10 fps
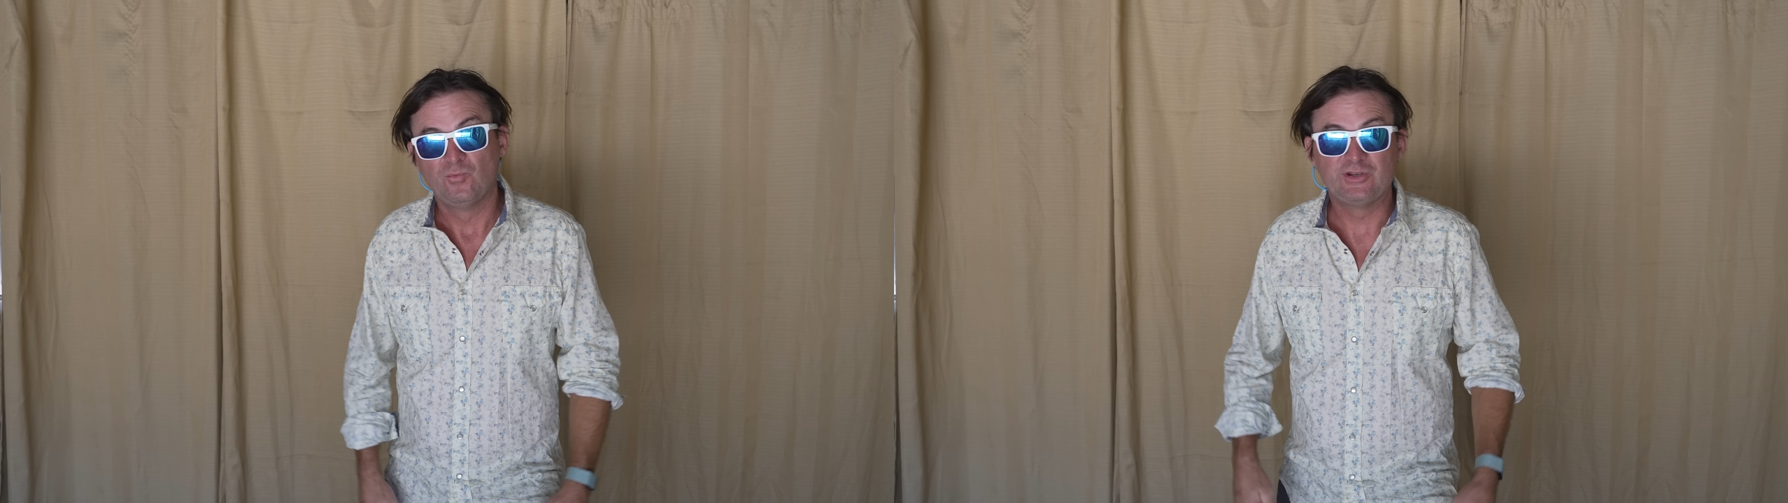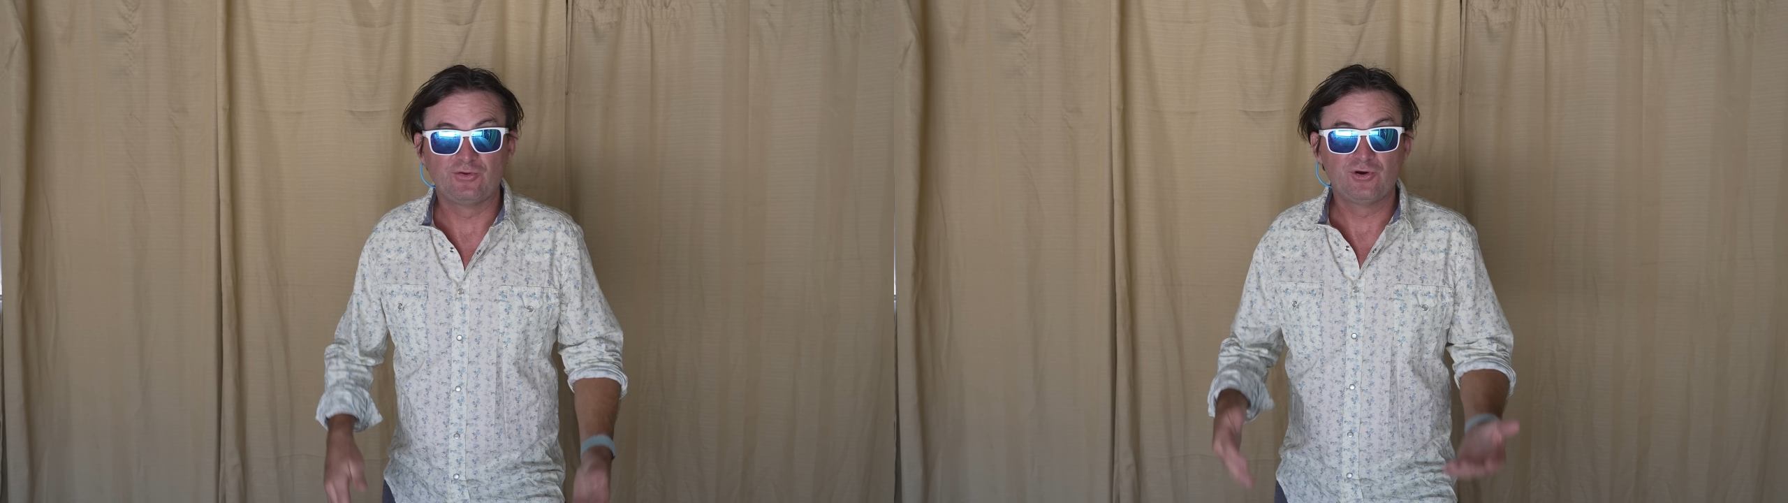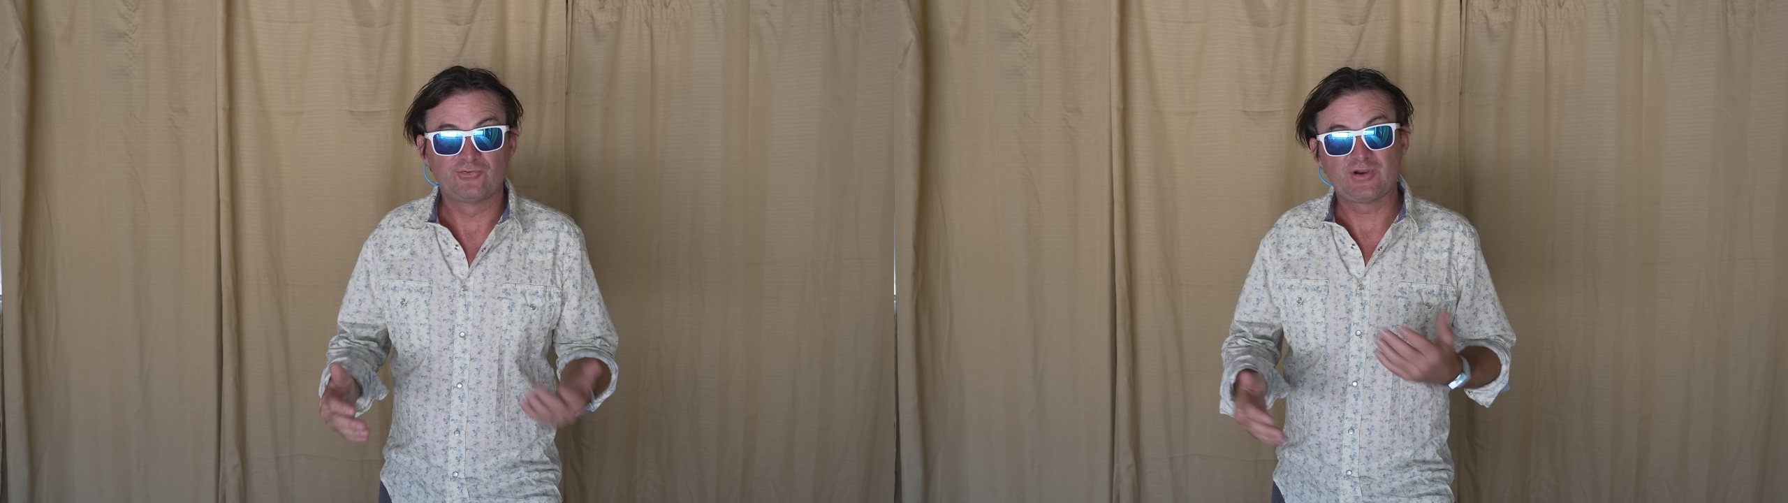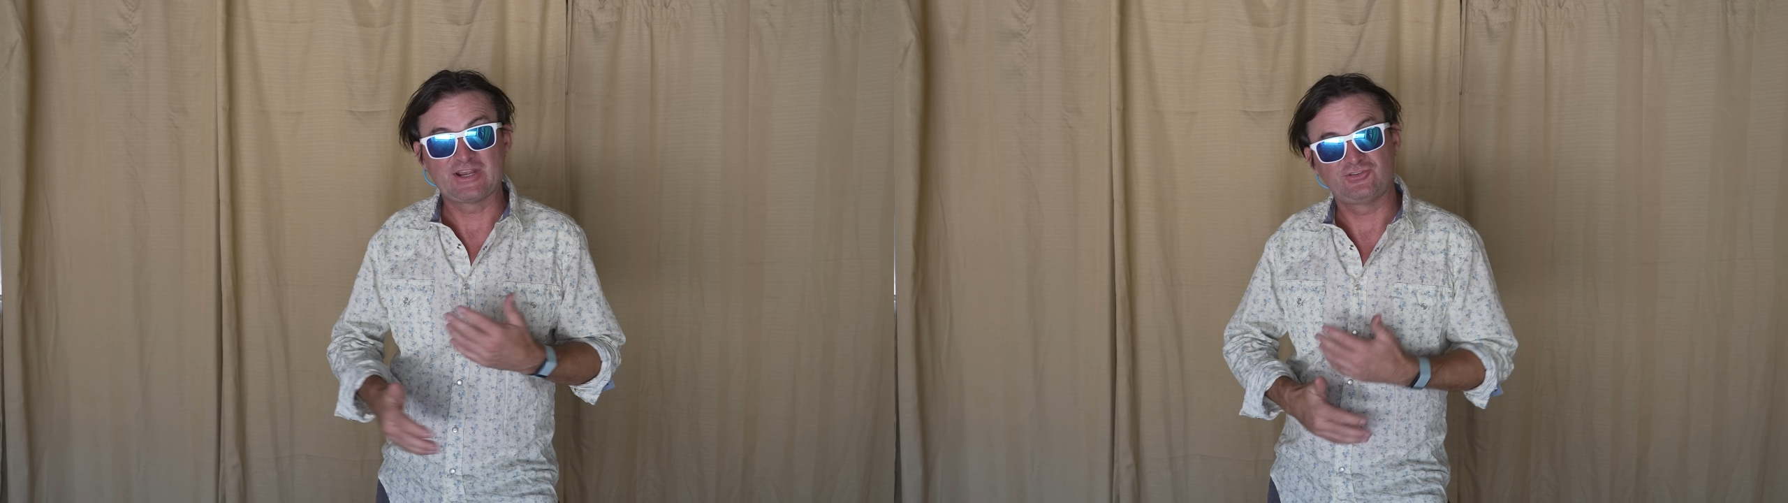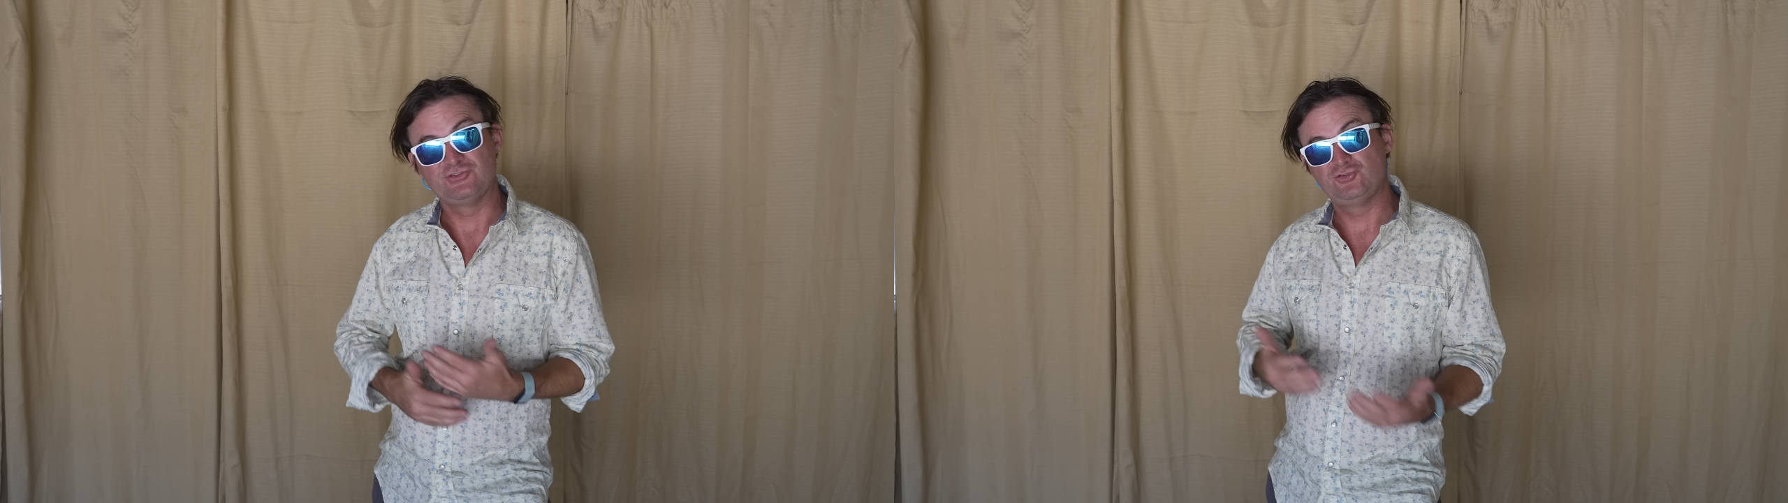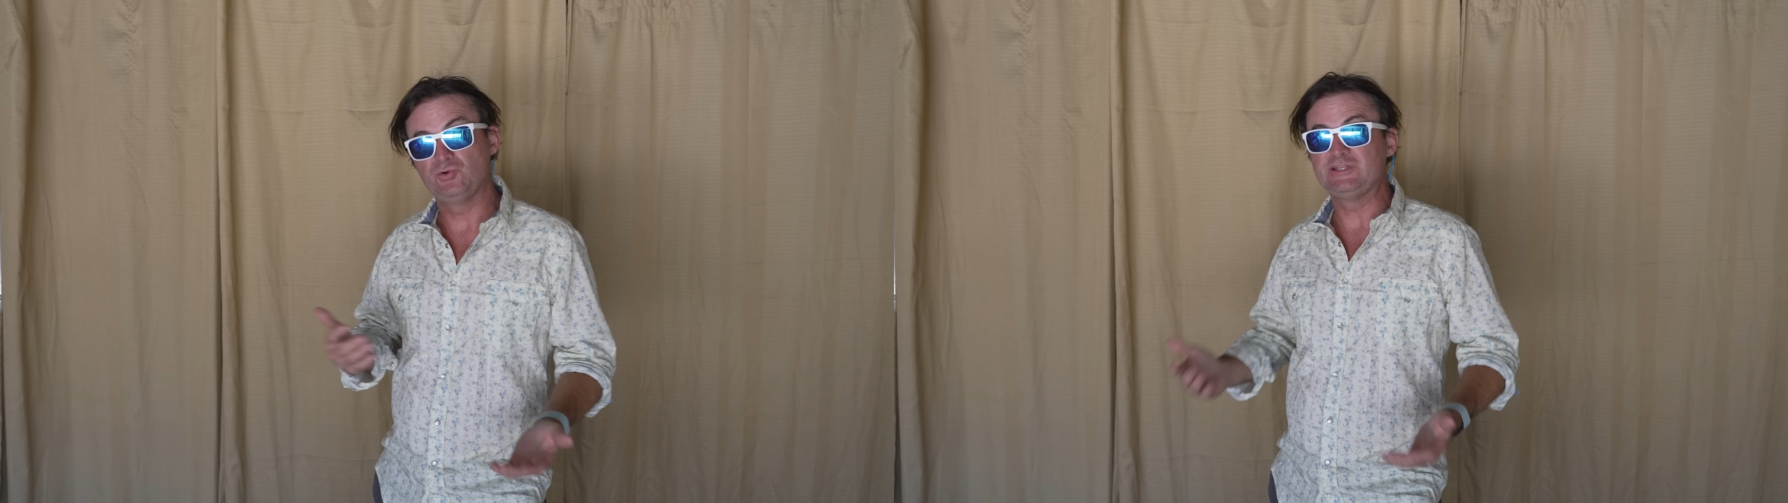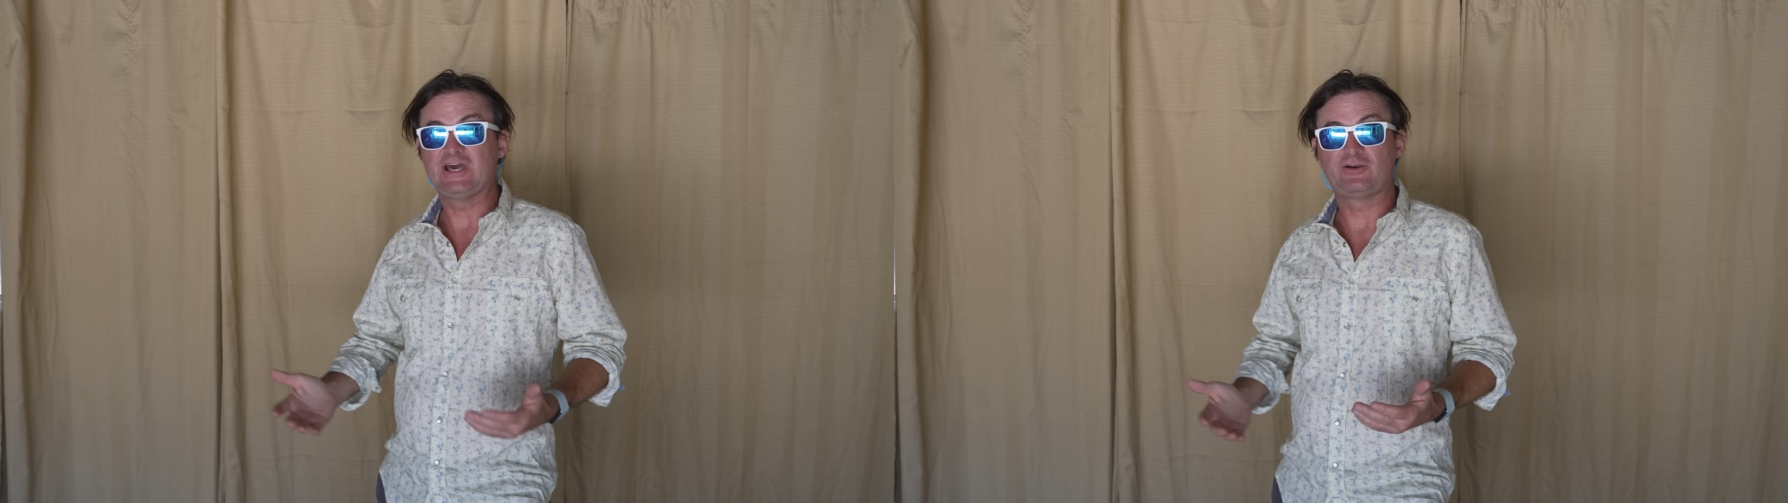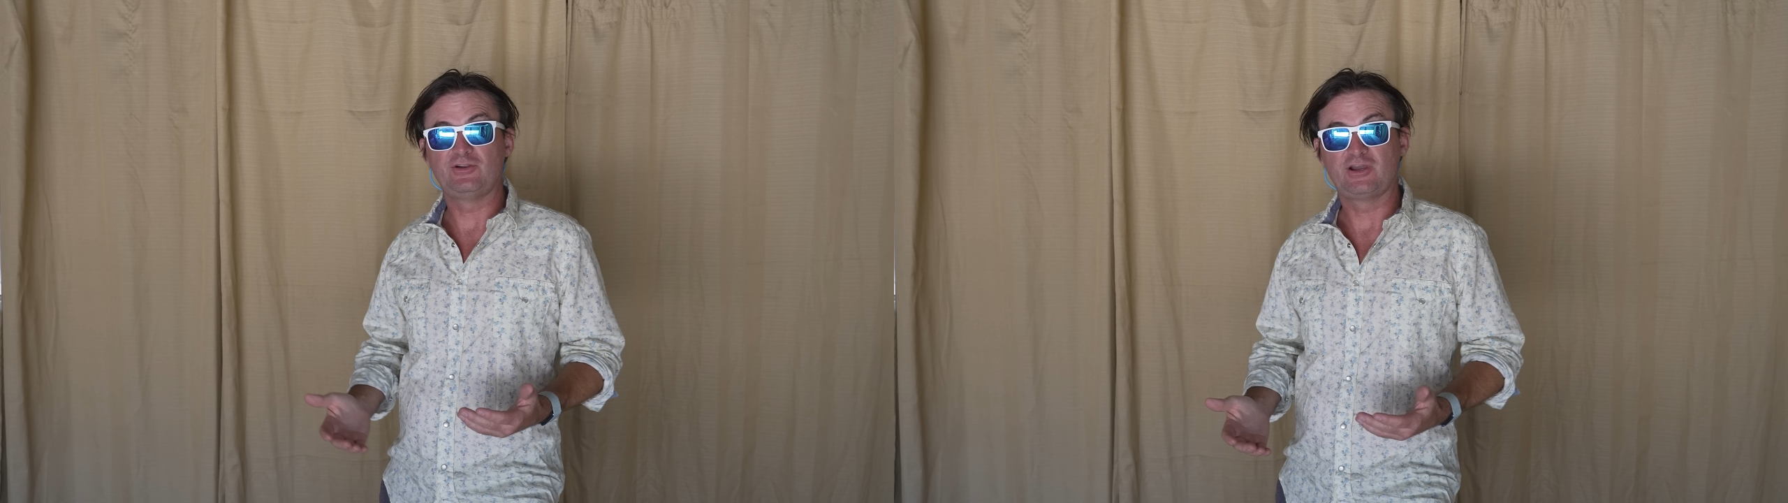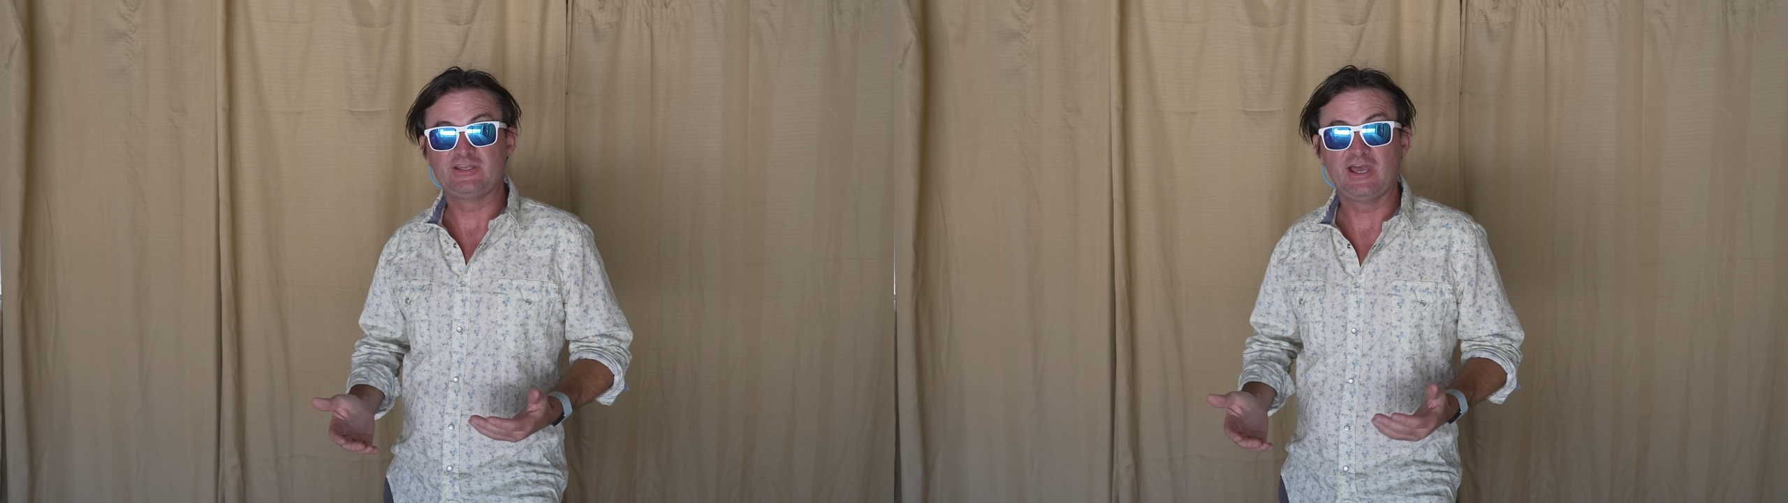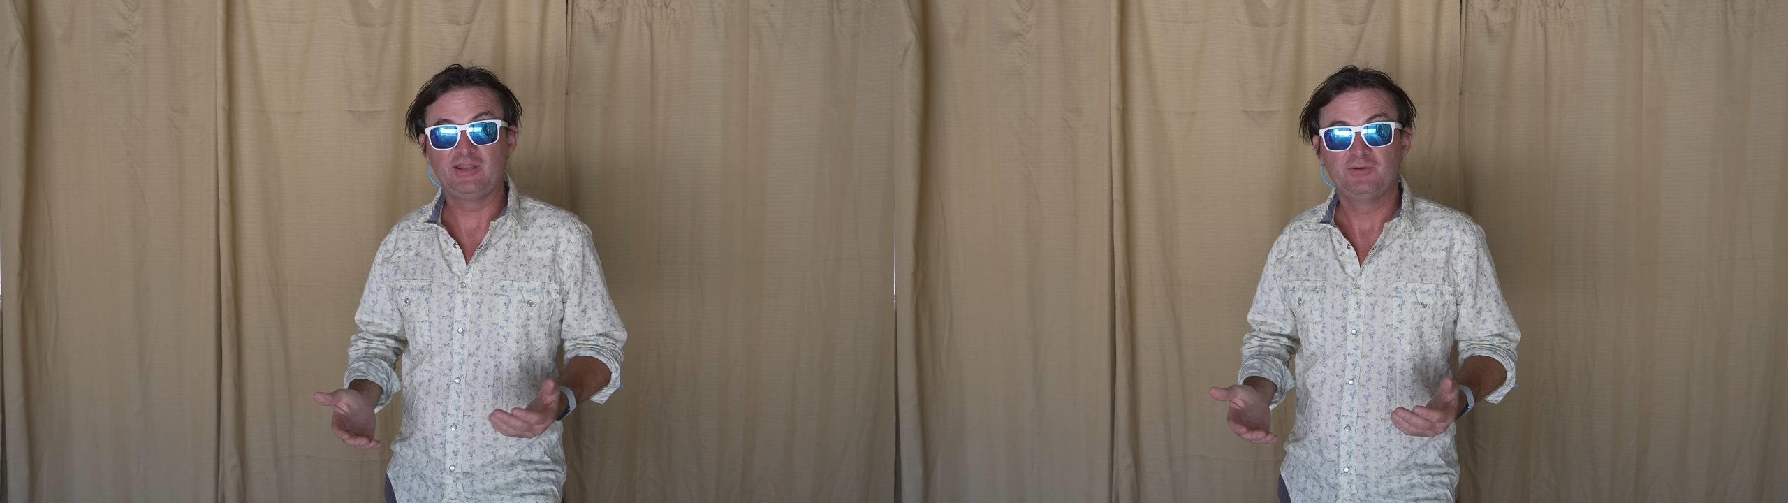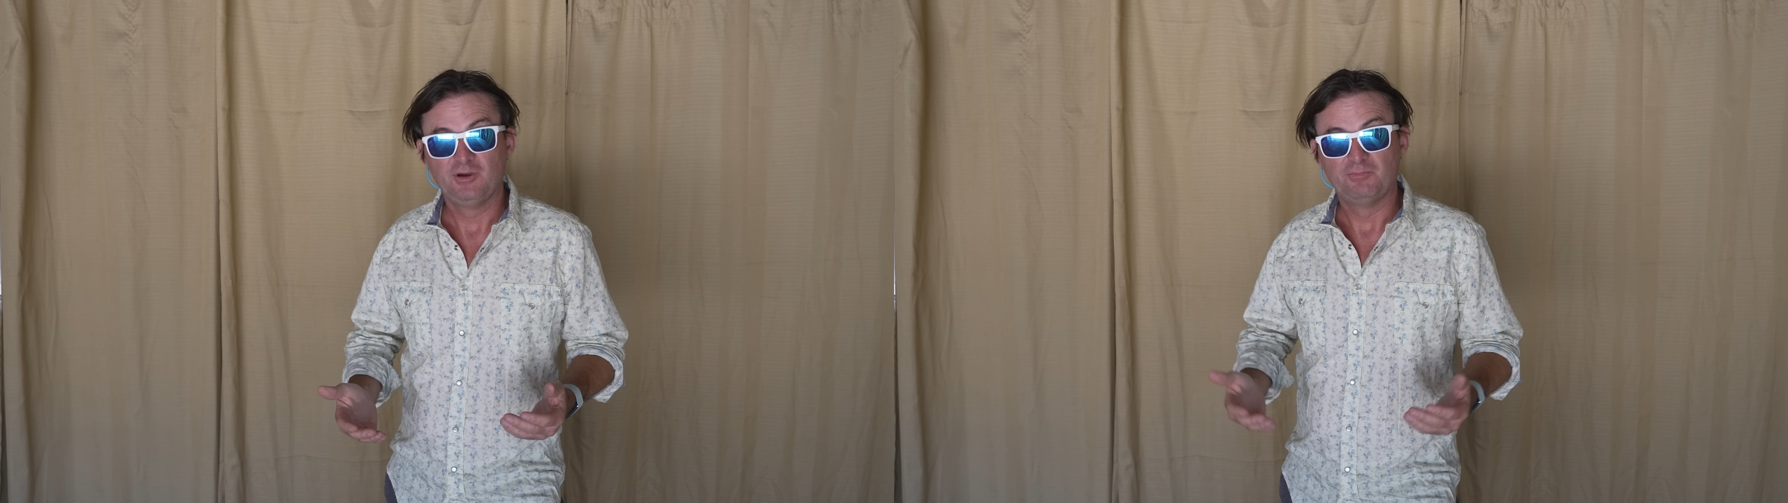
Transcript: We don't know if they're actually doing that or not yet,